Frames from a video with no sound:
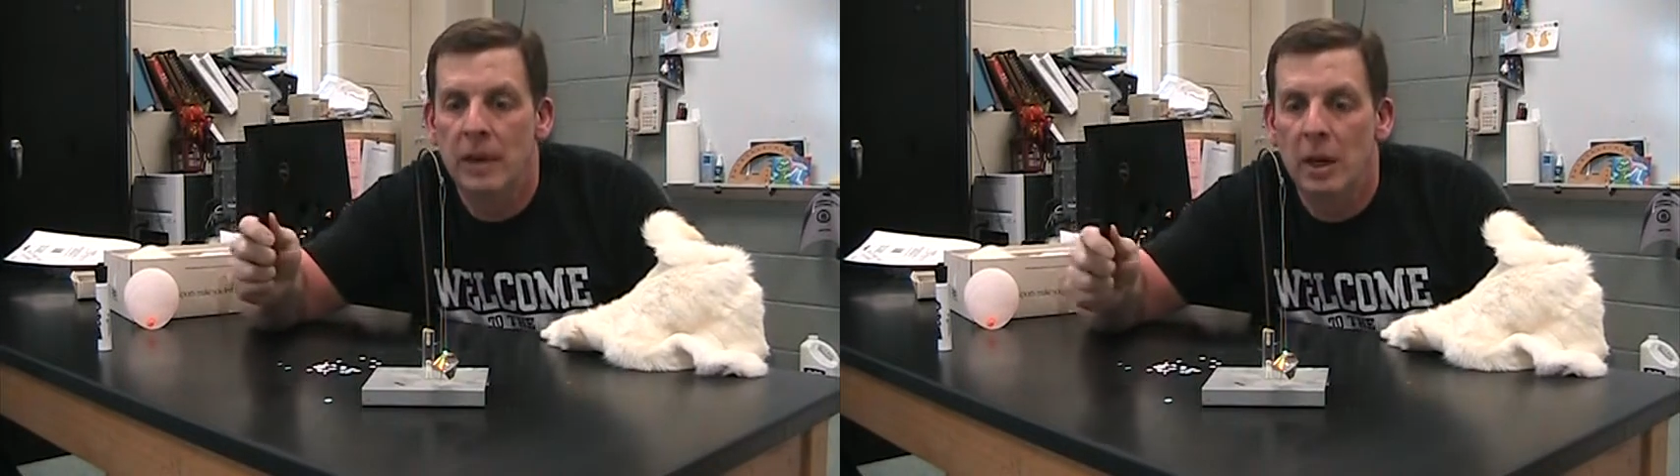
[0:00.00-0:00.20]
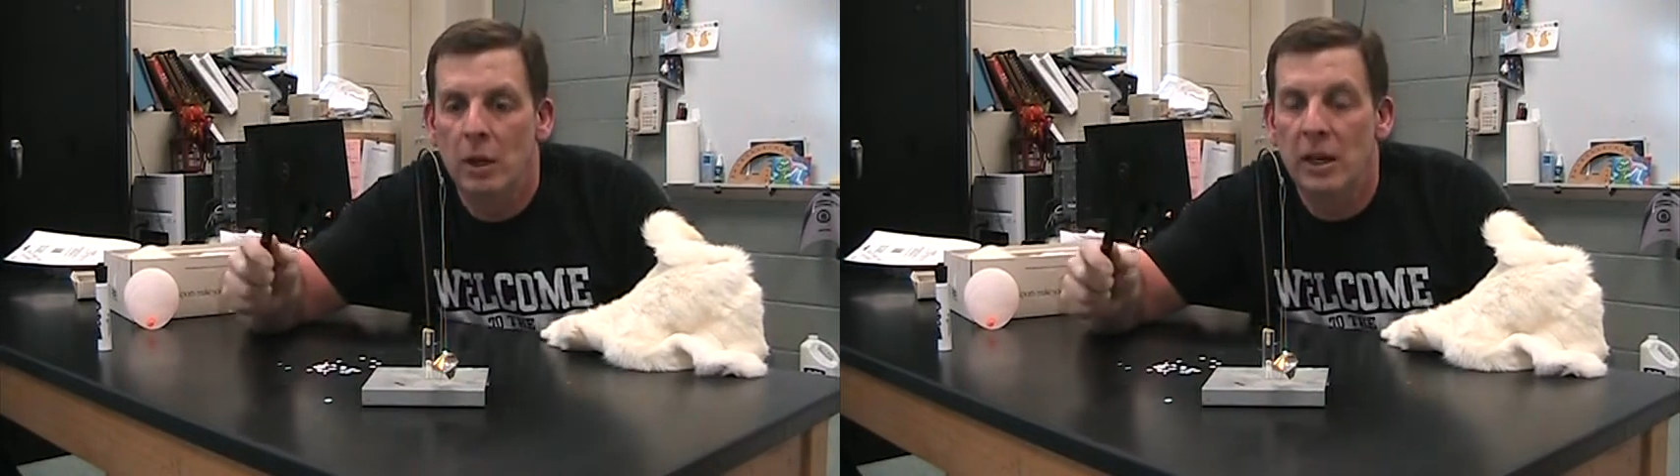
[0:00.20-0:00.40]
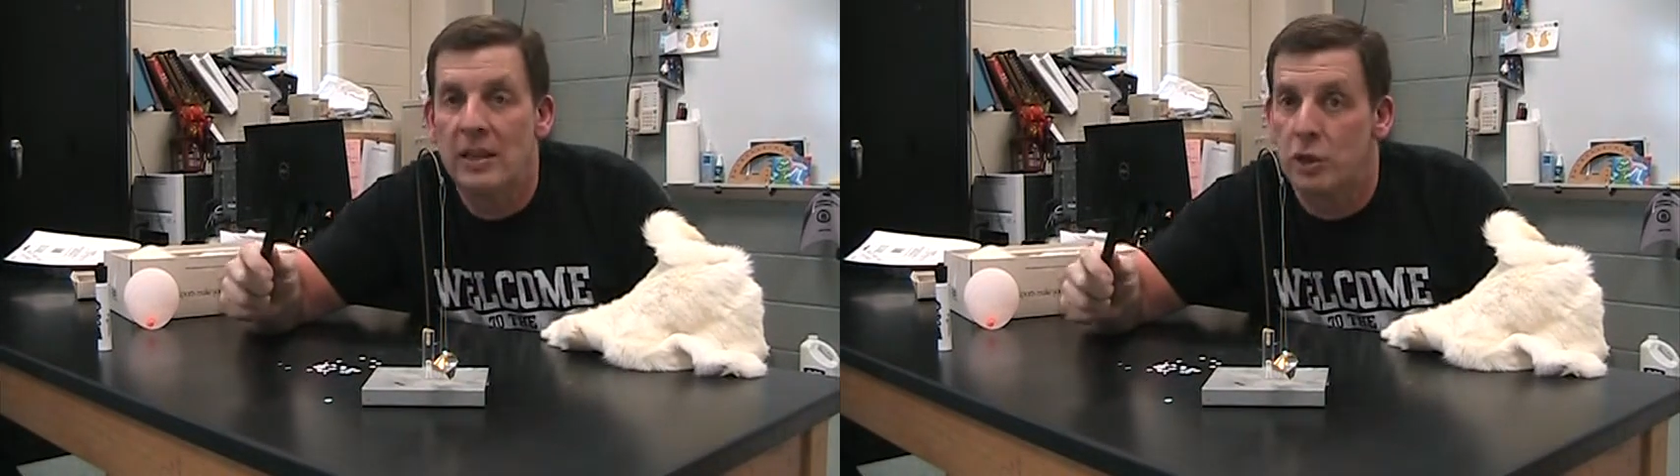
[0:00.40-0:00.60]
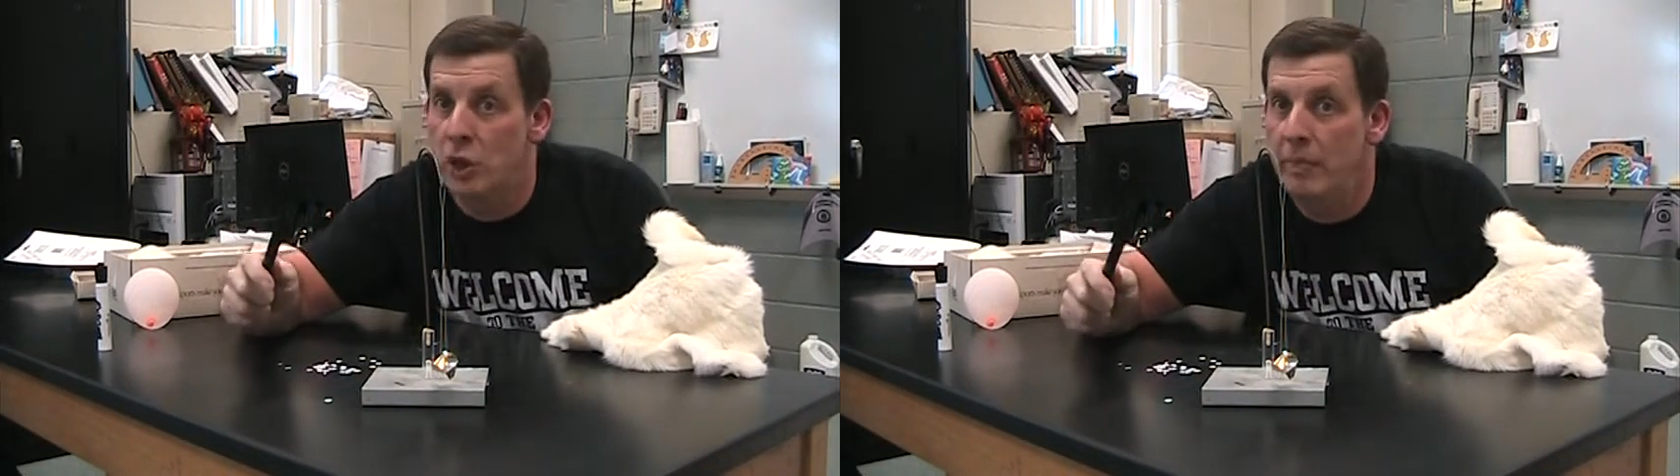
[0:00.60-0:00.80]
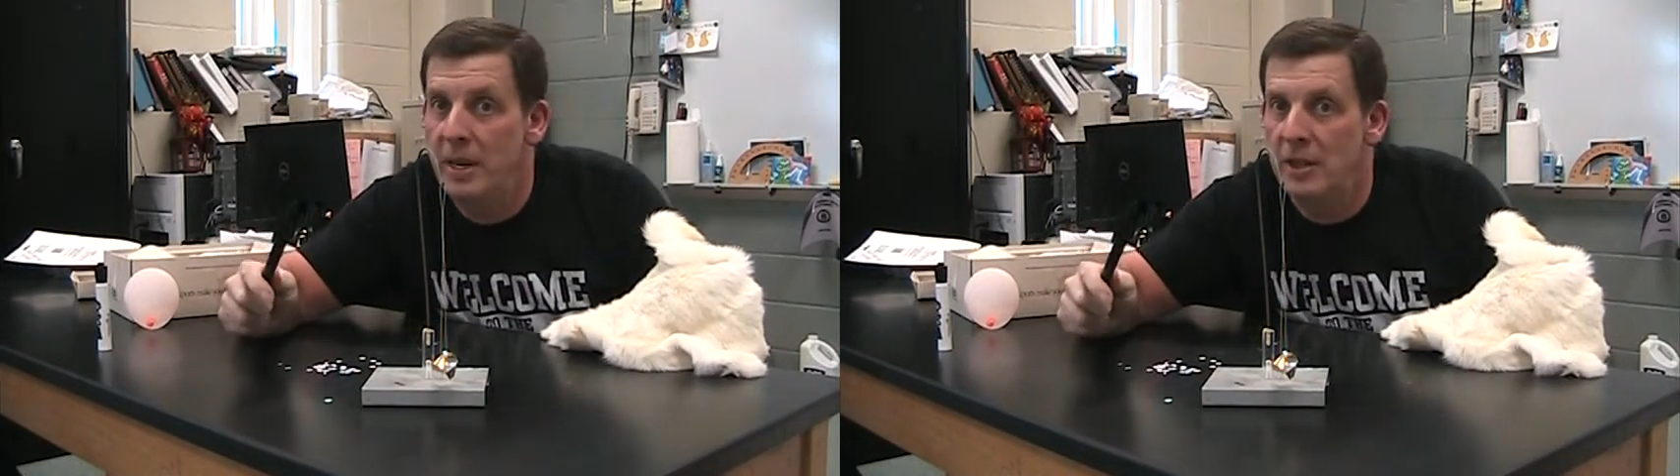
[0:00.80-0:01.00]
Look at, there's
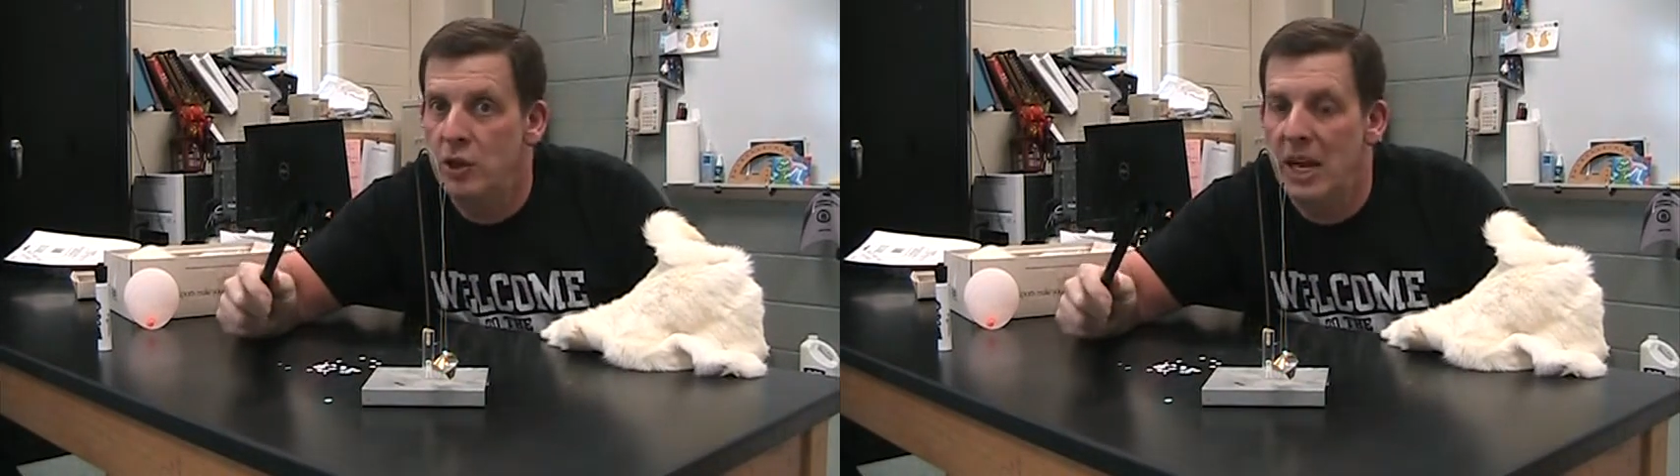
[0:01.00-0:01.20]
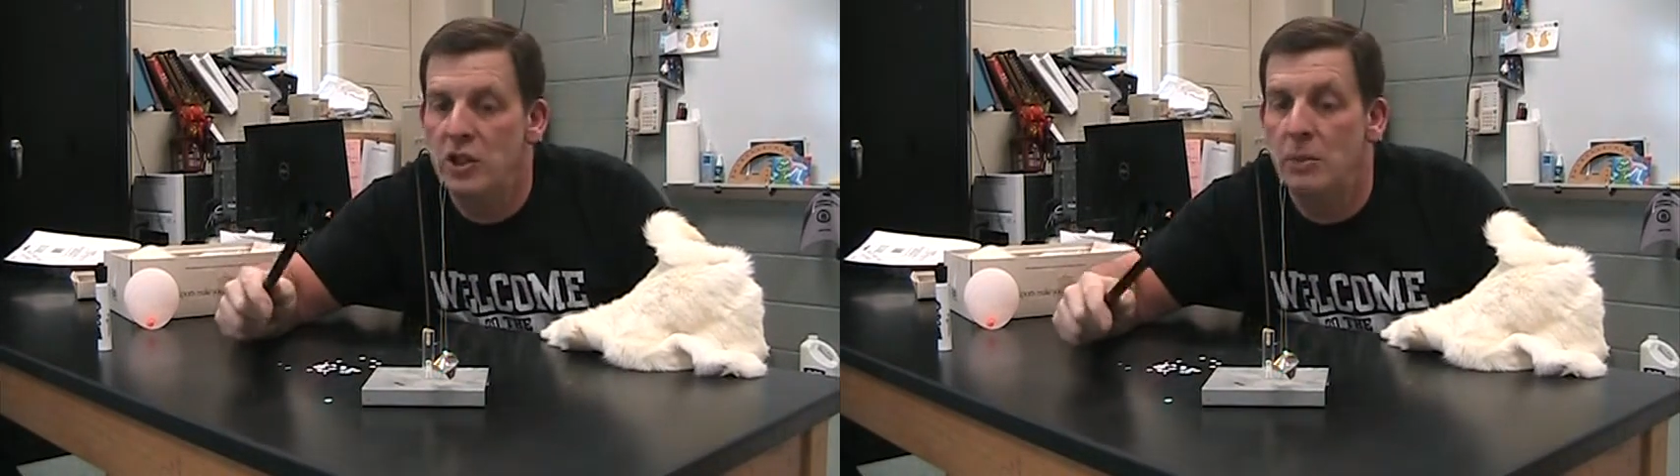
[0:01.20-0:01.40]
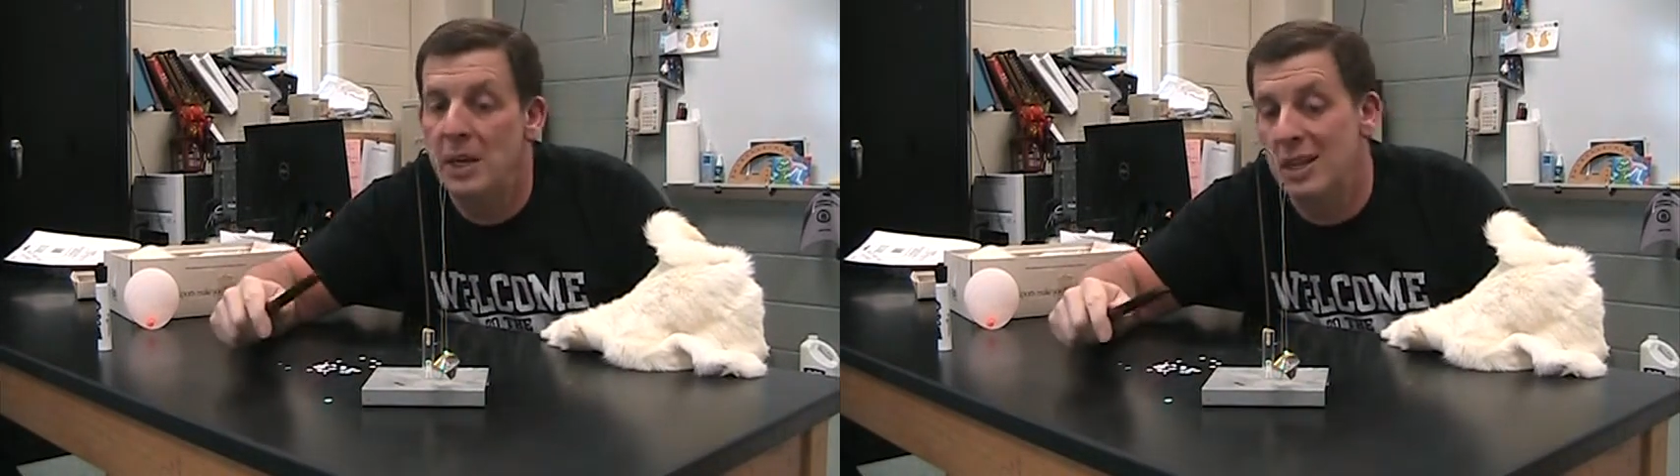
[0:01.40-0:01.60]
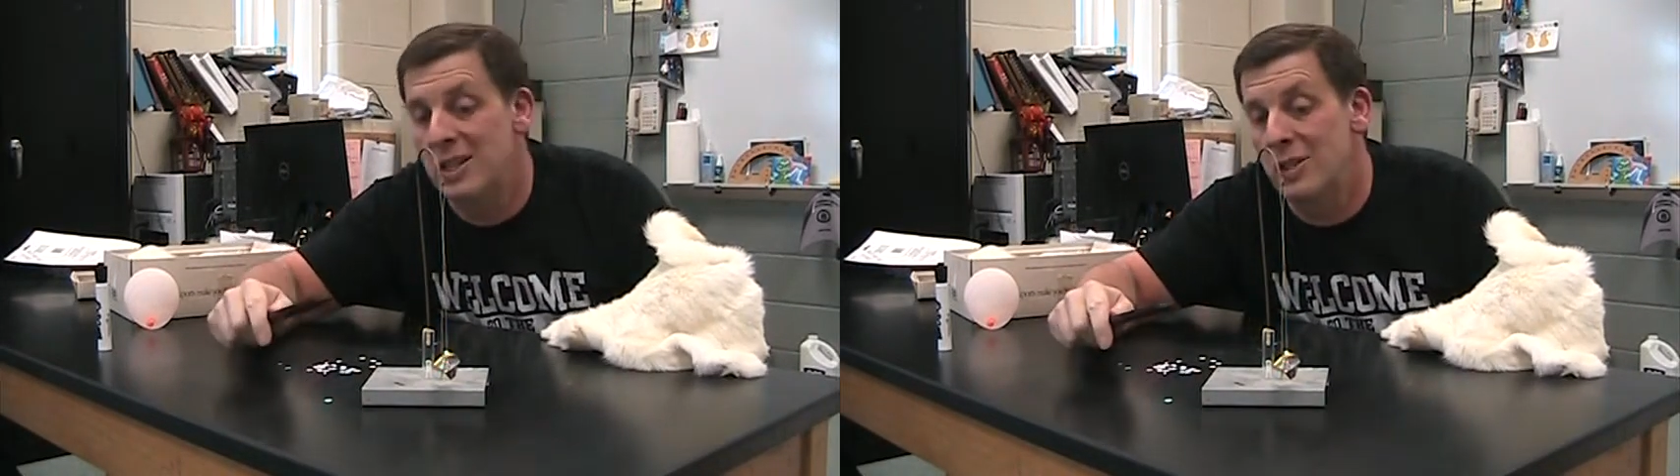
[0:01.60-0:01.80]
going to be an attraction because